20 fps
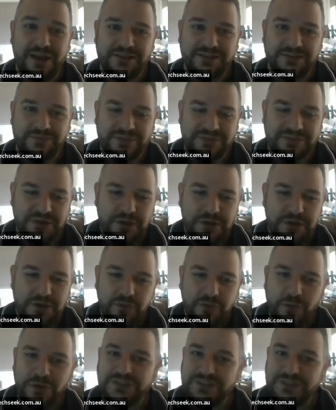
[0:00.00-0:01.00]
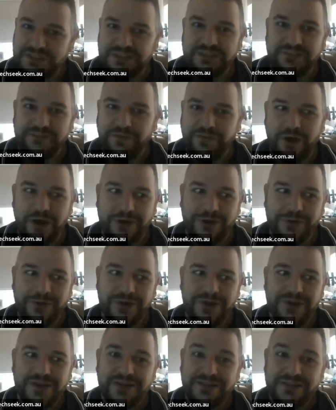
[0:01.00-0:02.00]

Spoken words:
customers, what's this file?